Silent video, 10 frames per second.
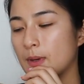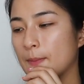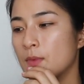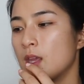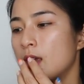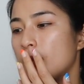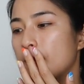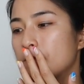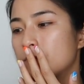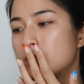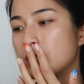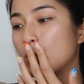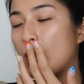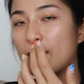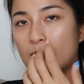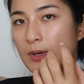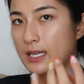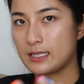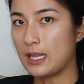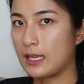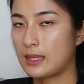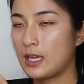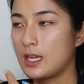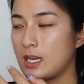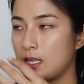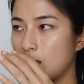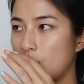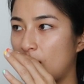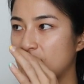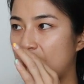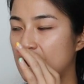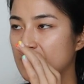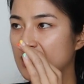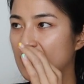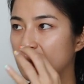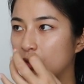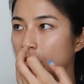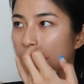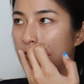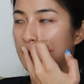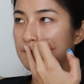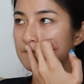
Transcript: But not everybody is like that, and I think you have to have a level of